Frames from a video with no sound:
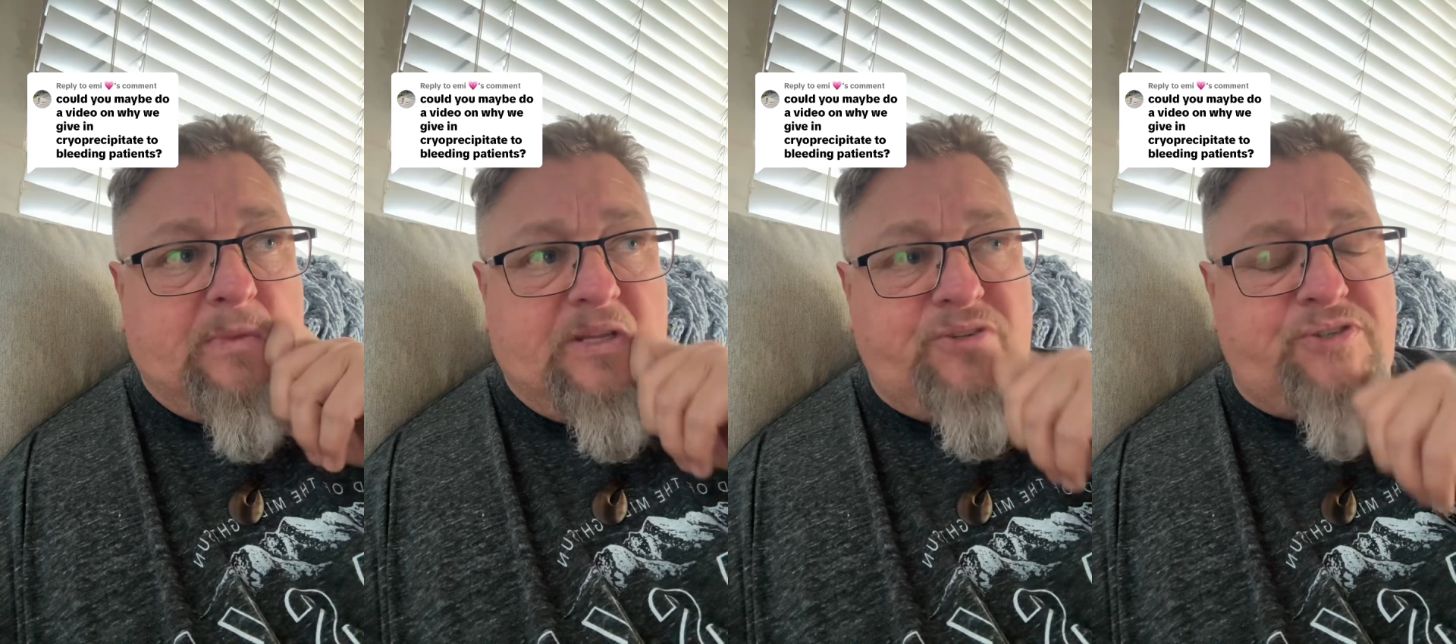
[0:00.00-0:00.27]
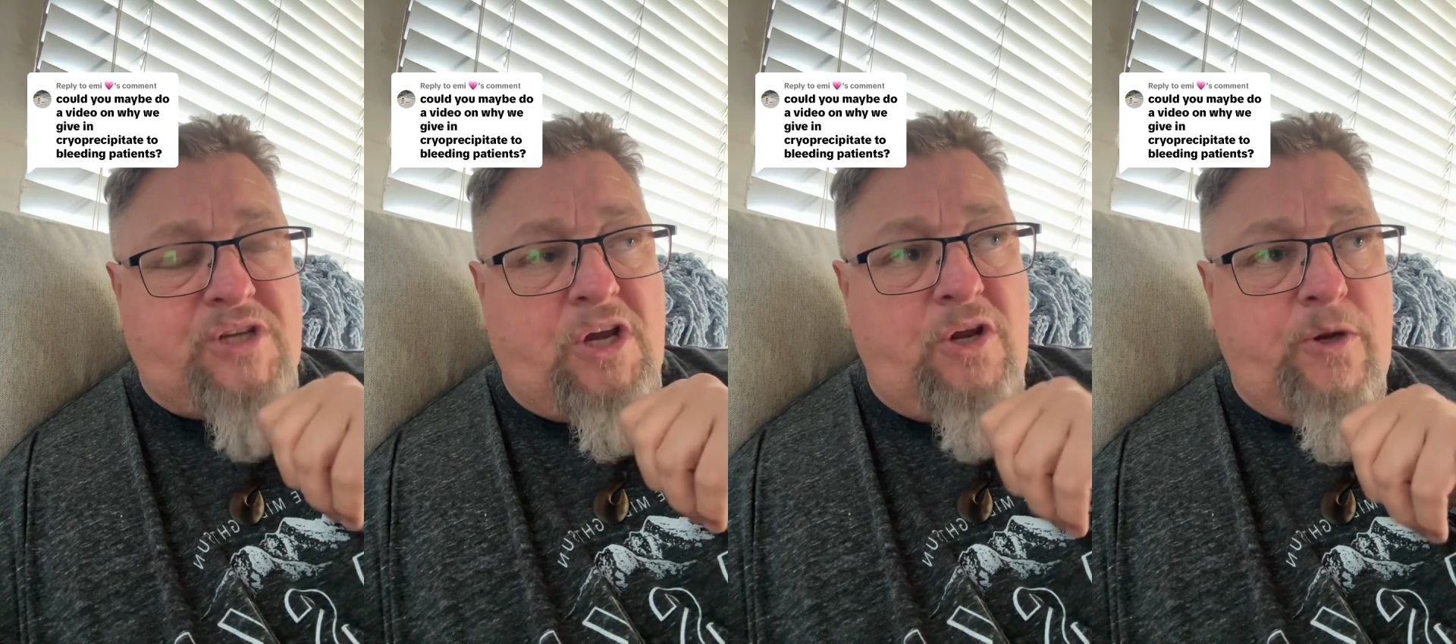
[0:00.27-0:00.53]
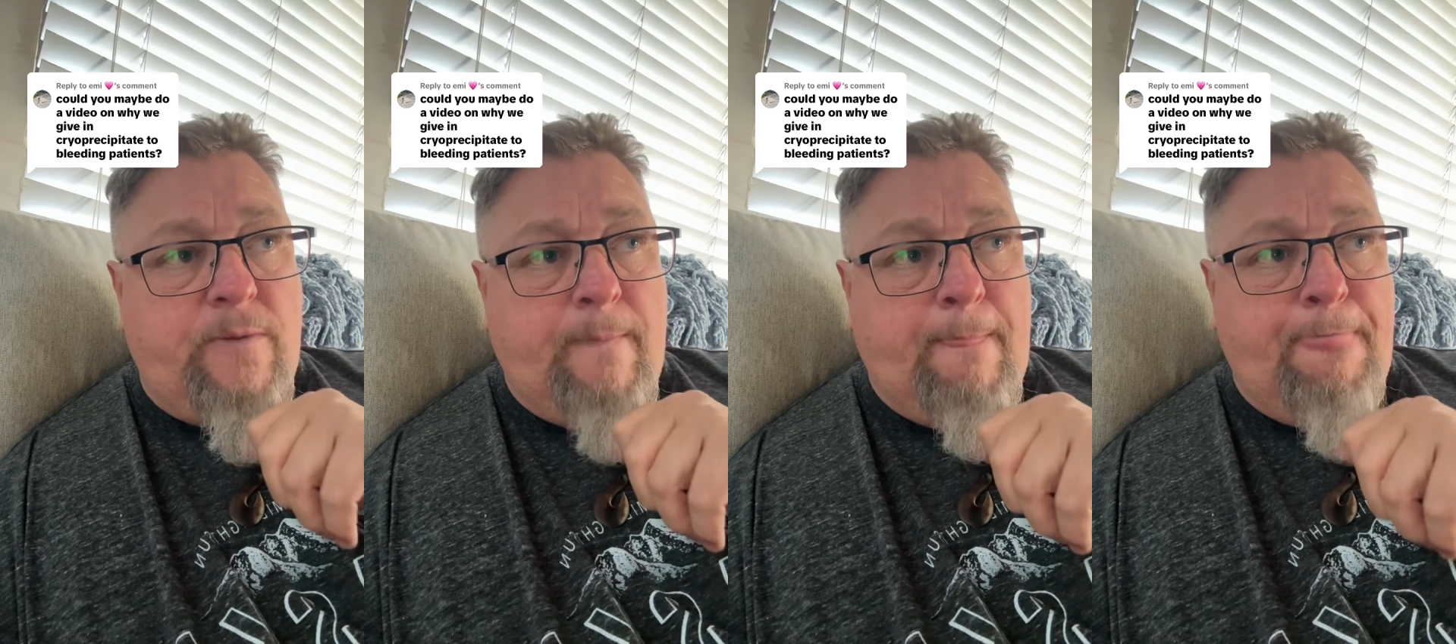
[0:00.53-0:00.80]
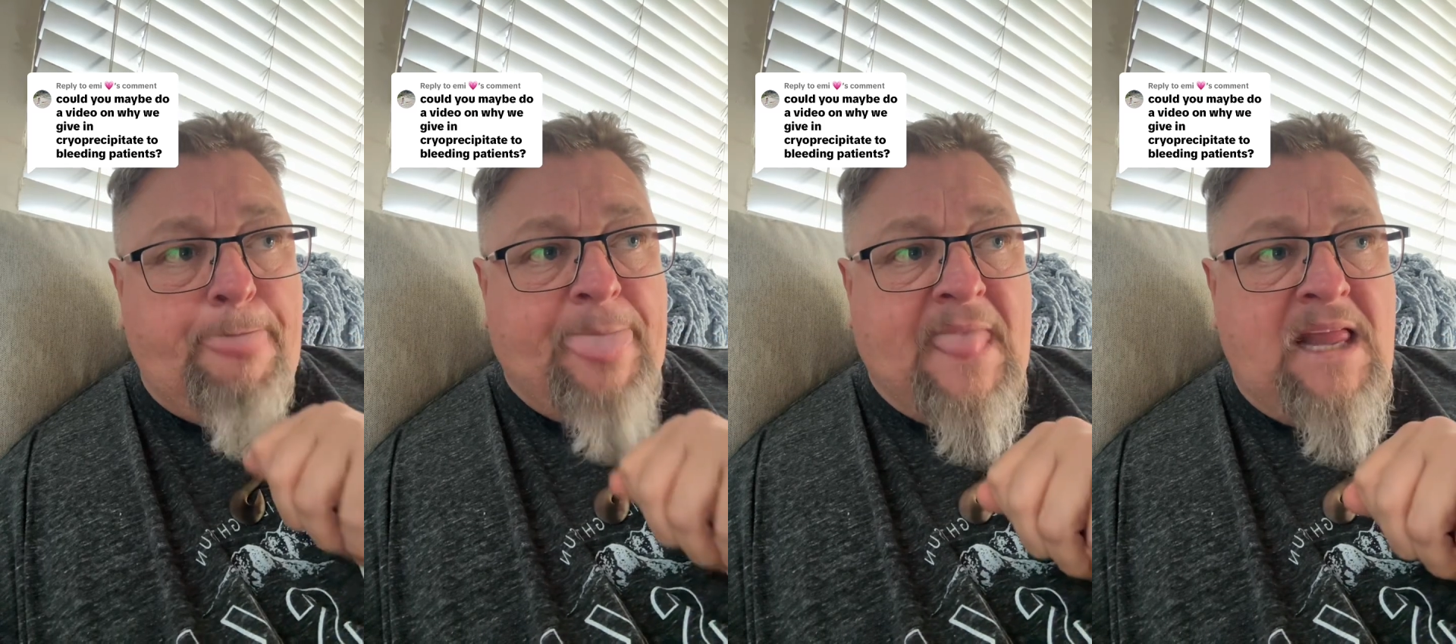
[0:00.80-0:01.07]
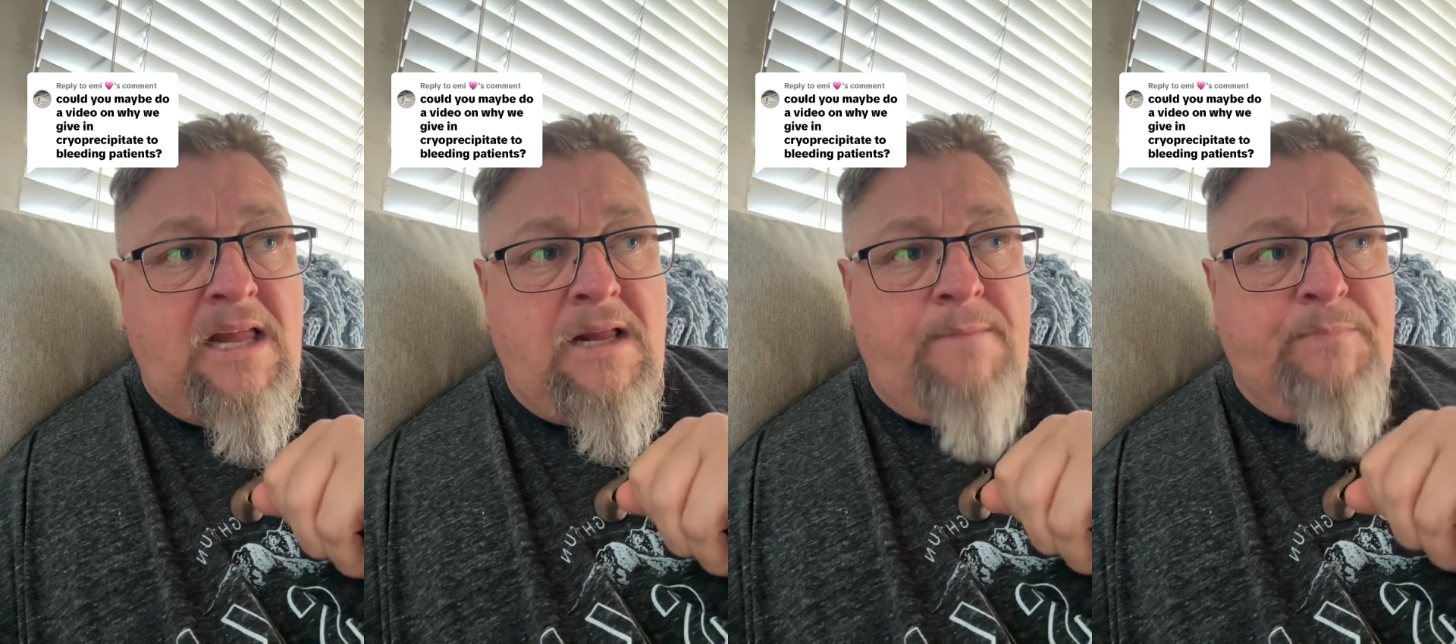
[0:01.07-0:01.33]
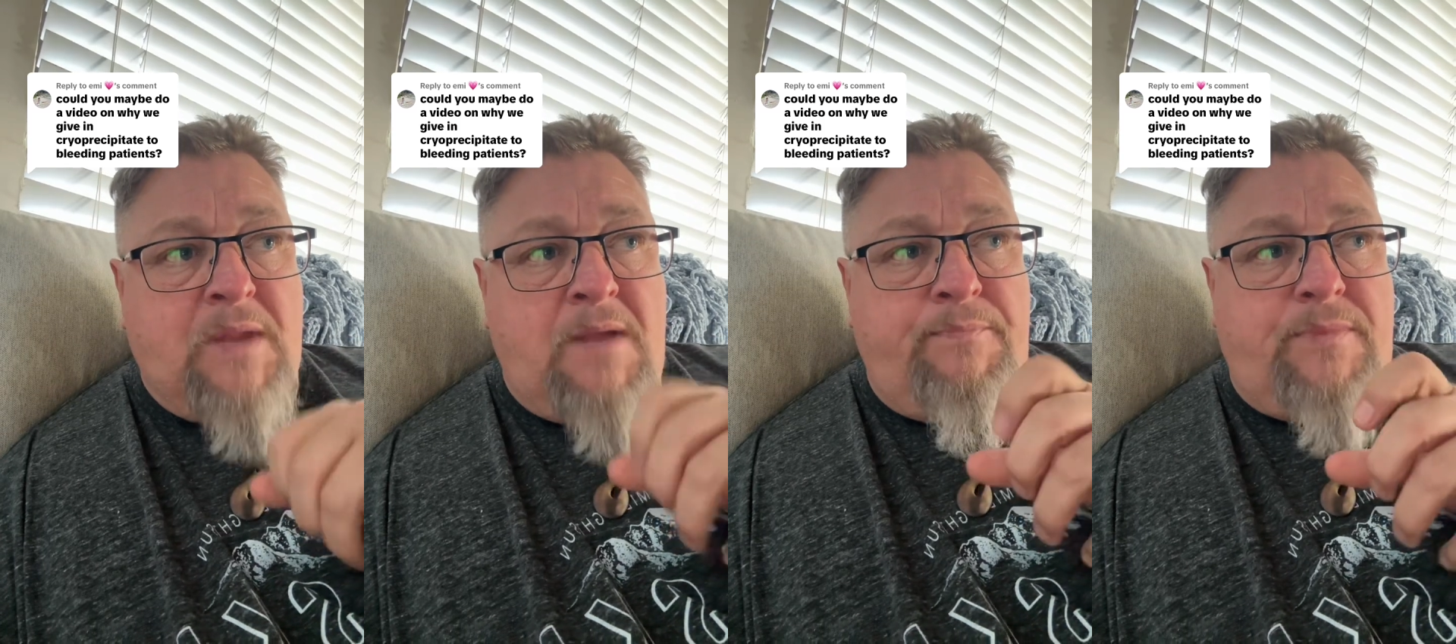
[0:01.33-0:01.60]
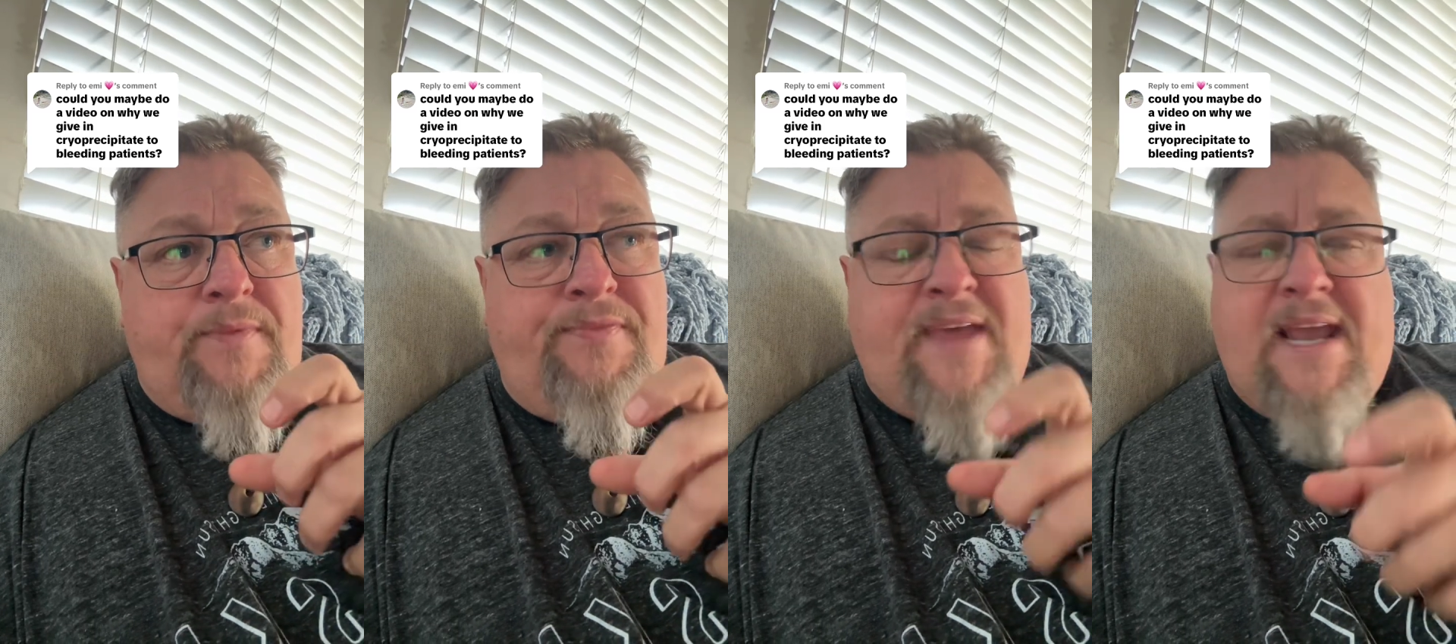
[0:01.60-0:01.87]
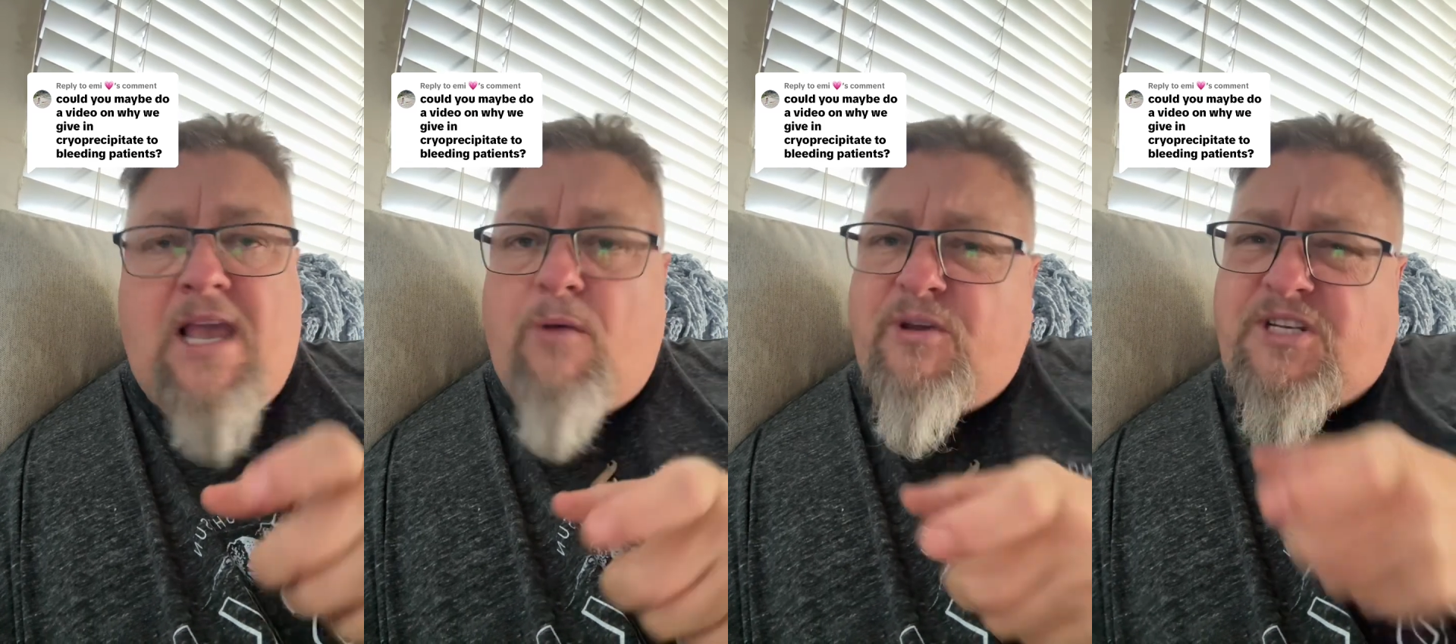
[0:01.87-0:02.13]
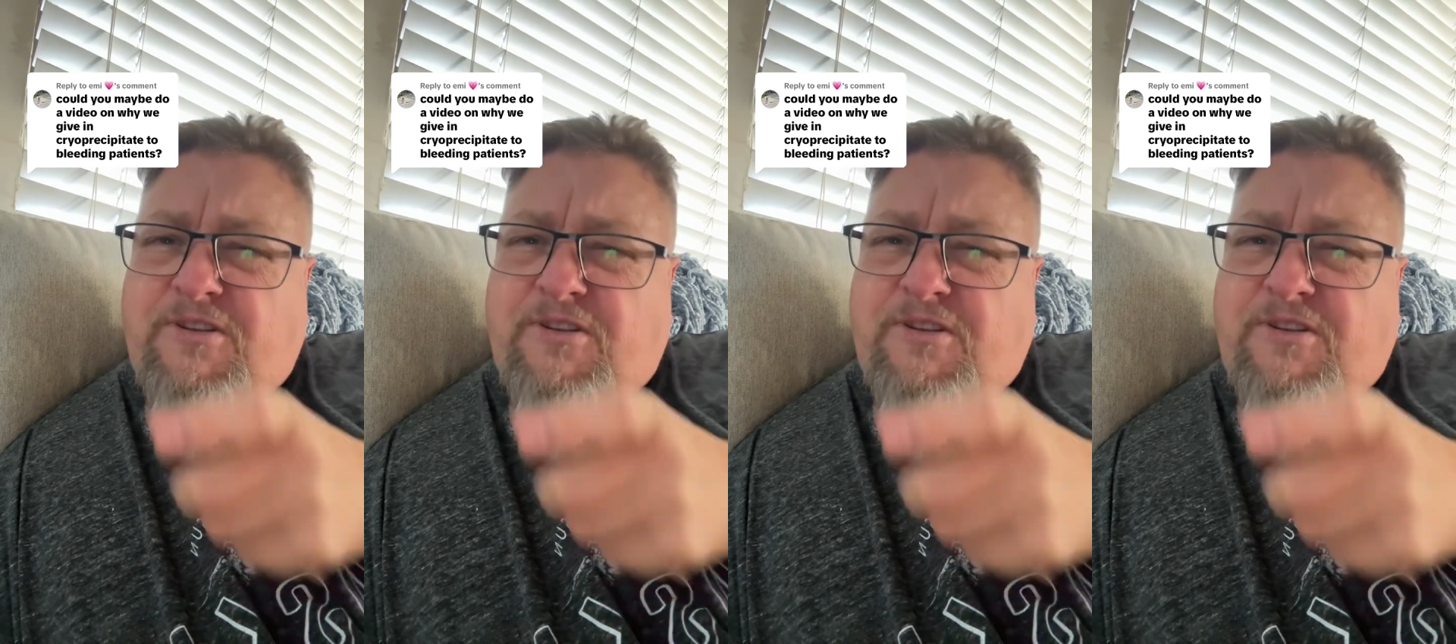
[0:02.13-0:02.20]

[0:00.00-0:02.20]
So they're going